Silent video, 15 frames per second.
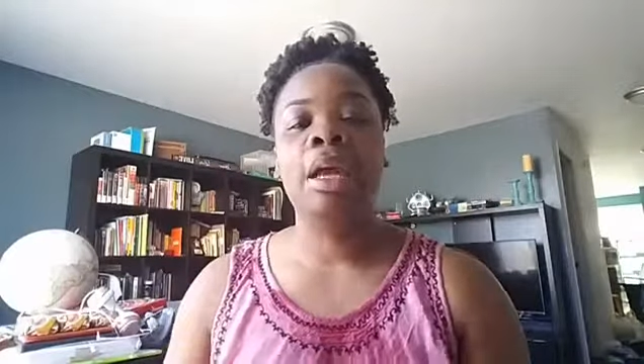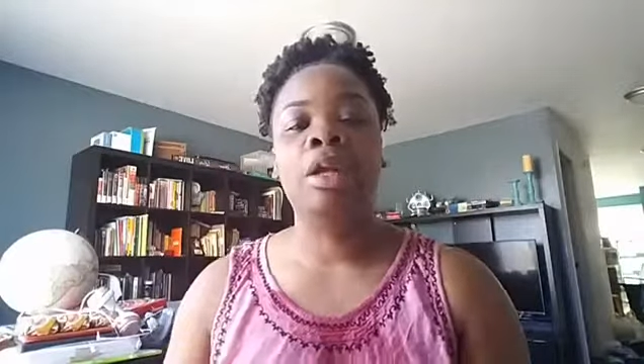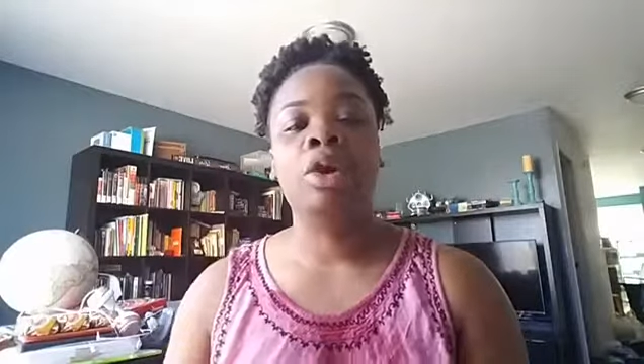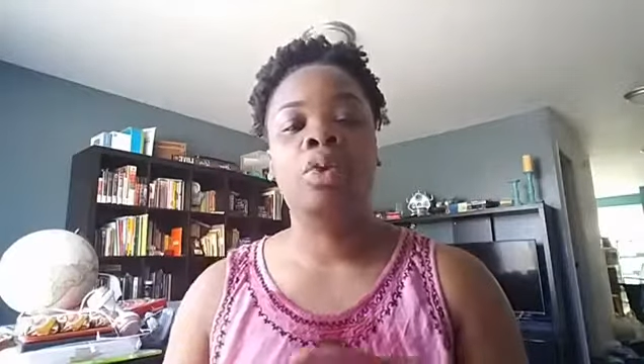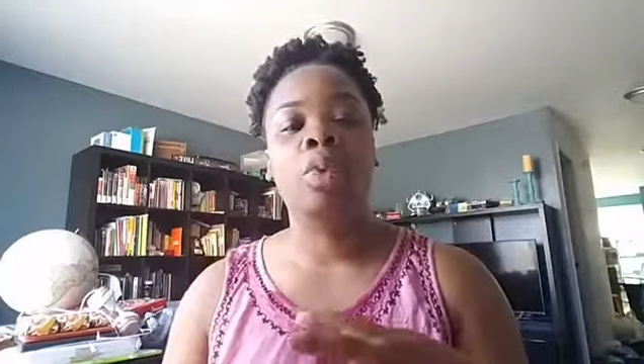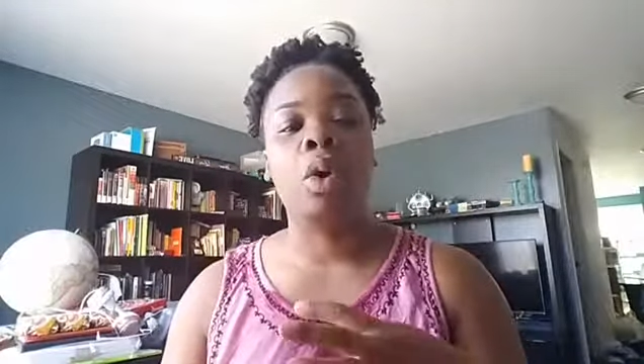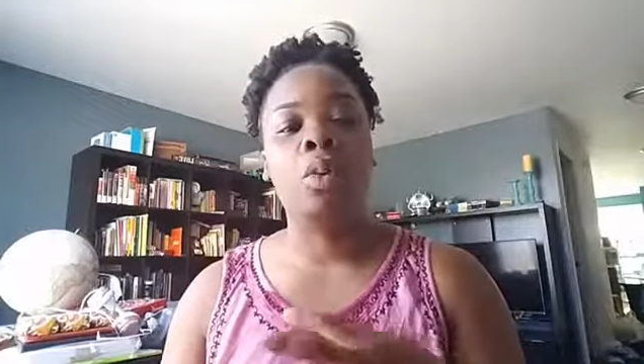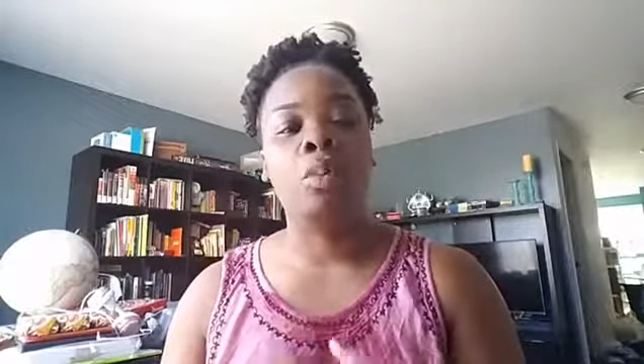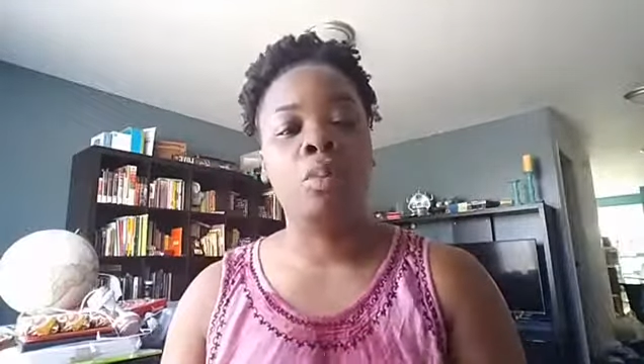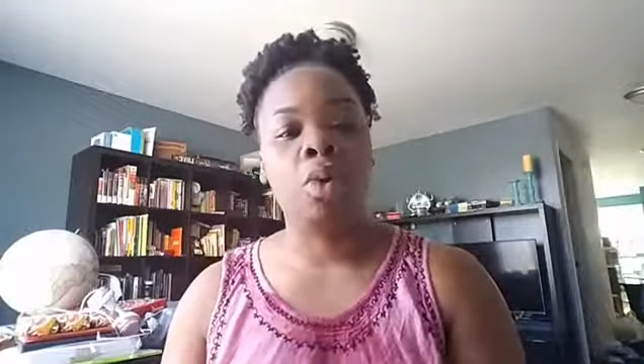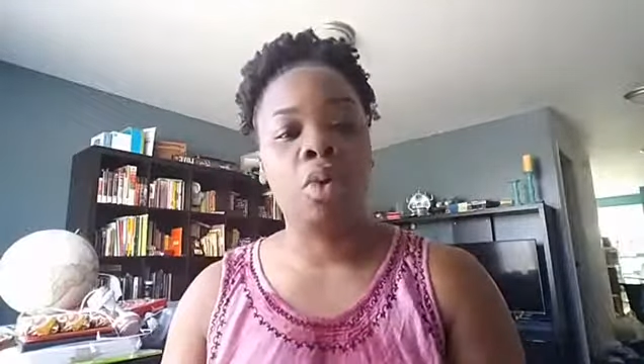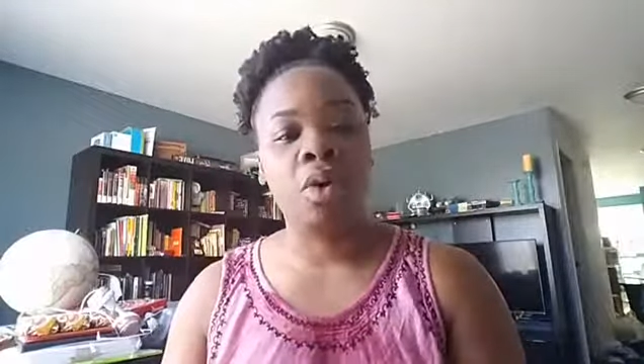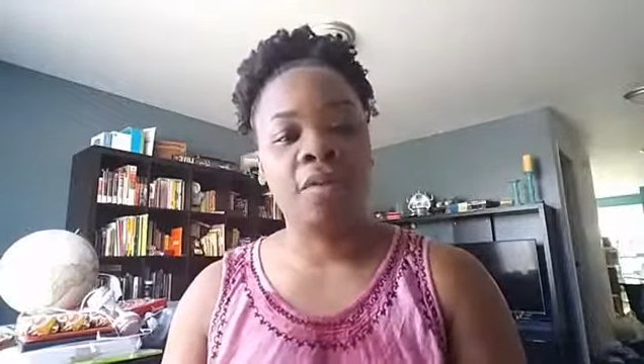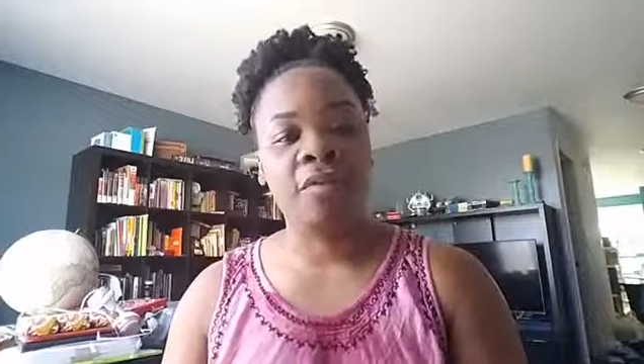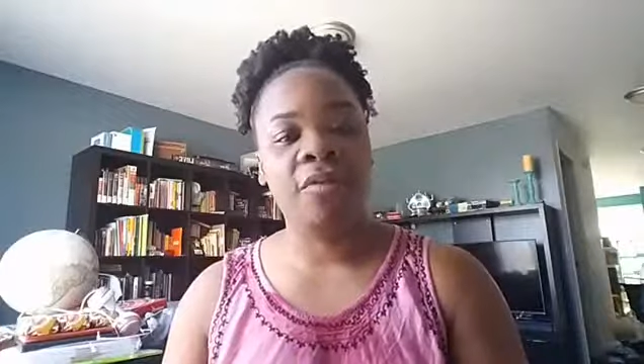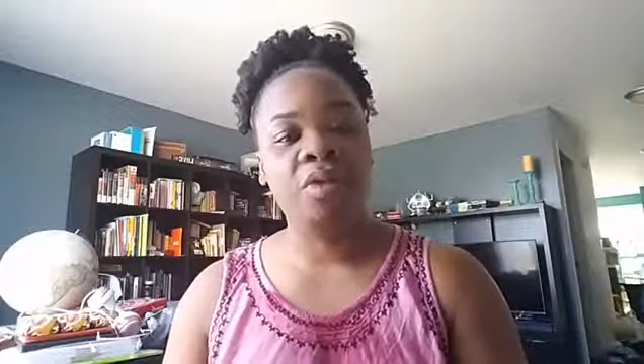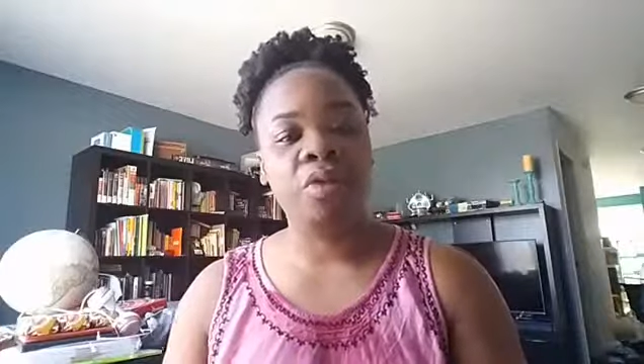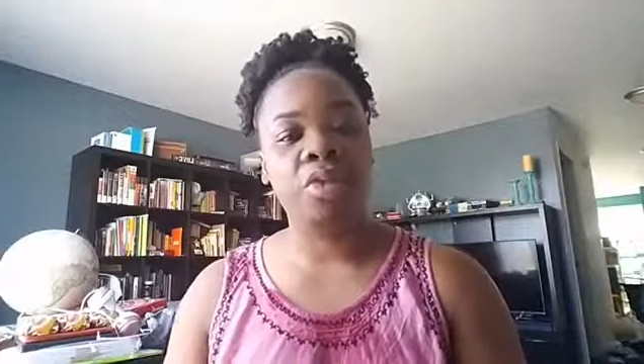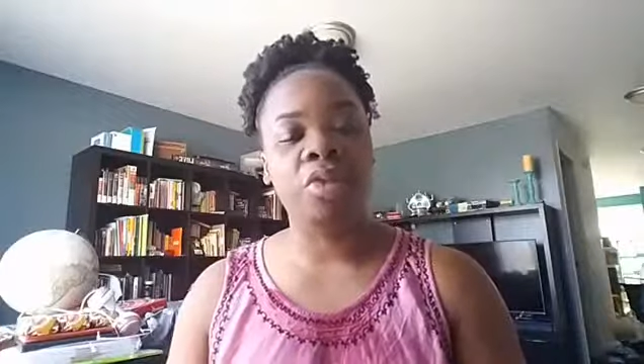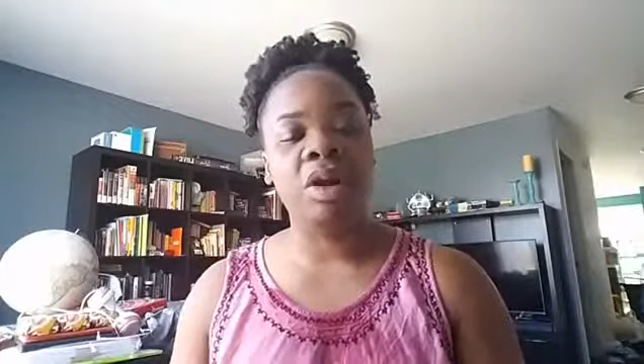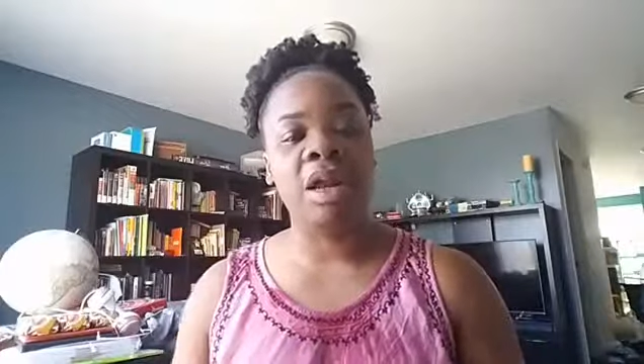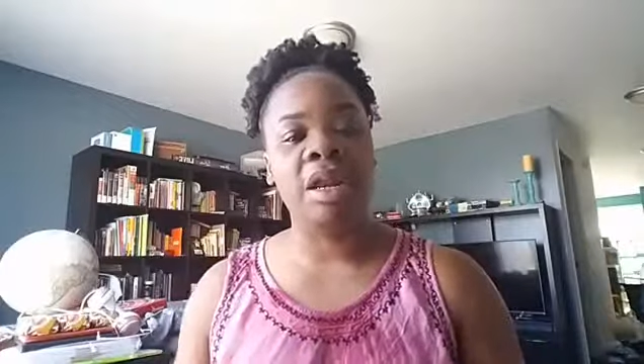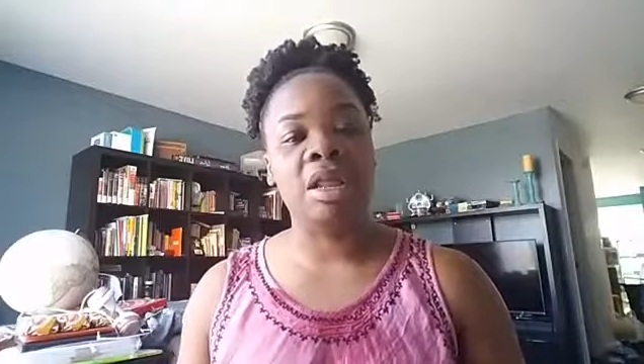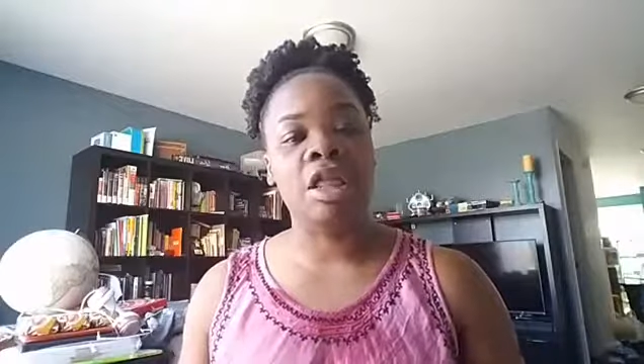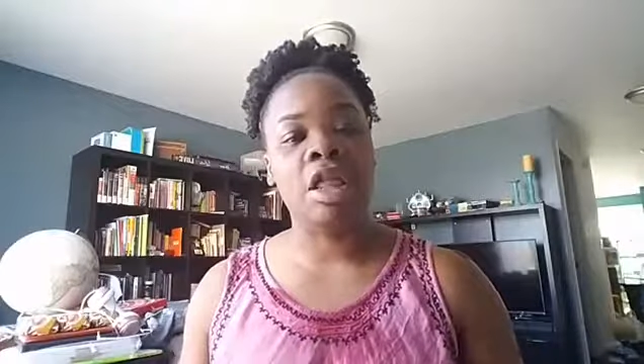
to grow more food in a